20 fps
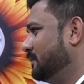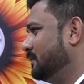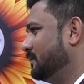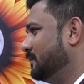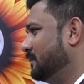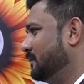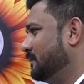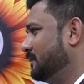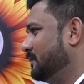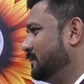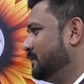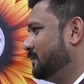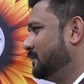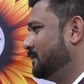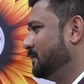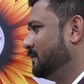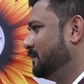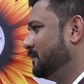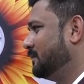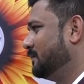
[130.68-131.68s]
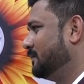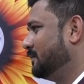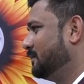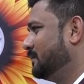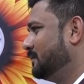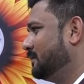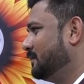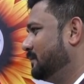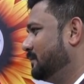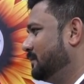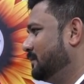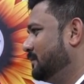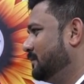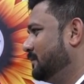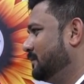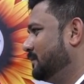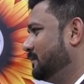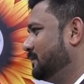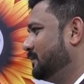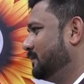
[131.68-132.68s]

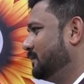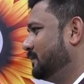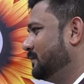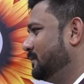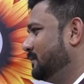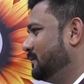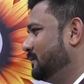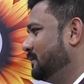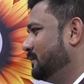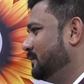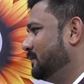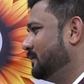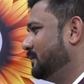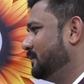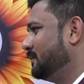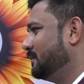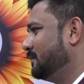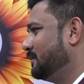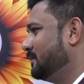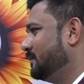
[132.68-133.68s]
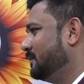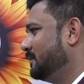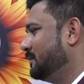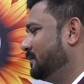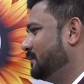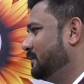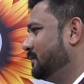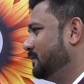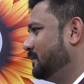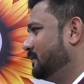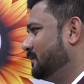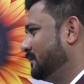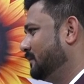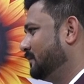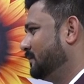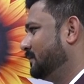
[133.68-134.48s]
[no speech]